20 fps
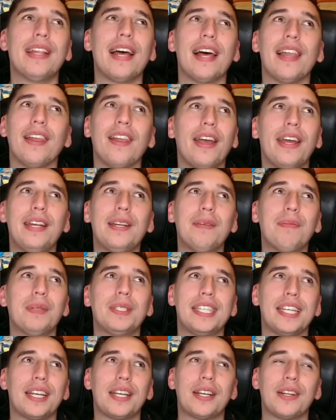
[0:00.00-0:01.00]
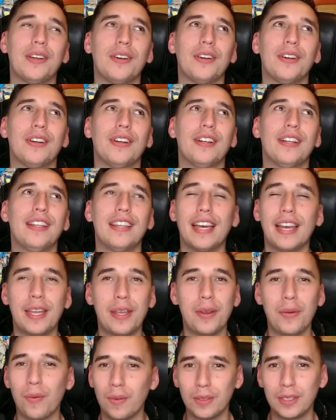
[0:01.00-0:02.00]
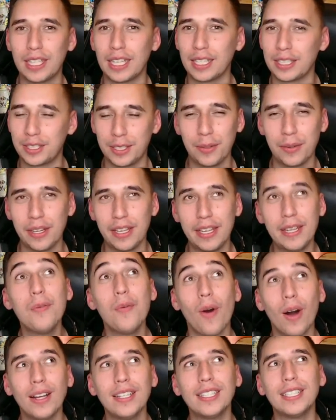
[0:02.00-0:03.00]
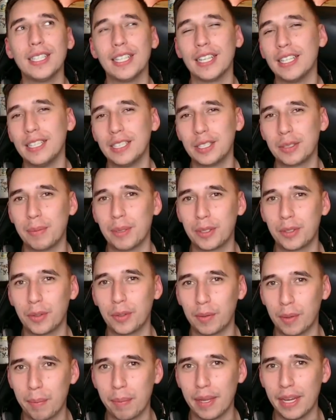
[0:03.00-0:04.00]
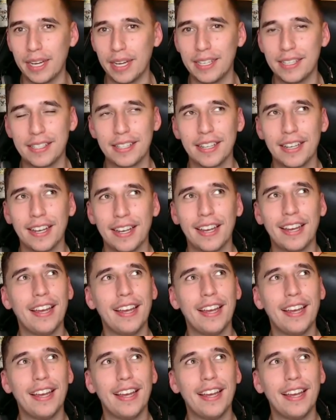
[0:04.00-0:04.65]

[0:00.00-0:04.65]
that line in particular that he wanted Elizabeth to repeat,